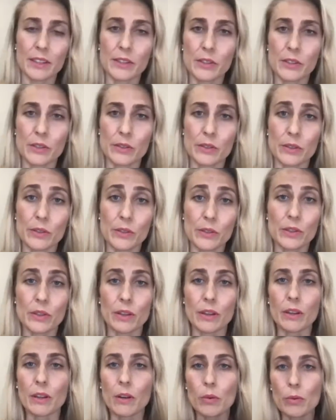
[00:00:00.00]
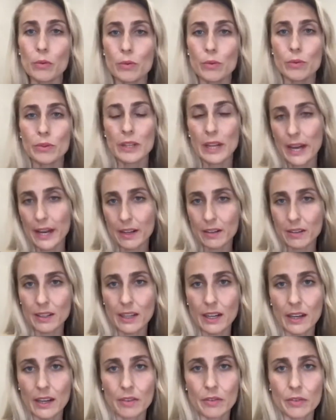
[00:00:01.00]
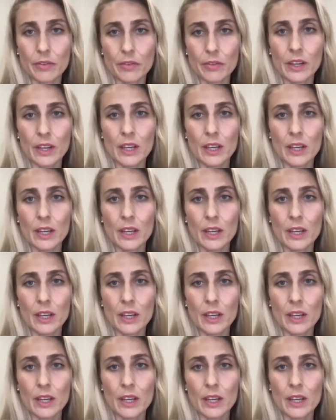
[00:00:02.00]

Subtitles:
us to slow down enough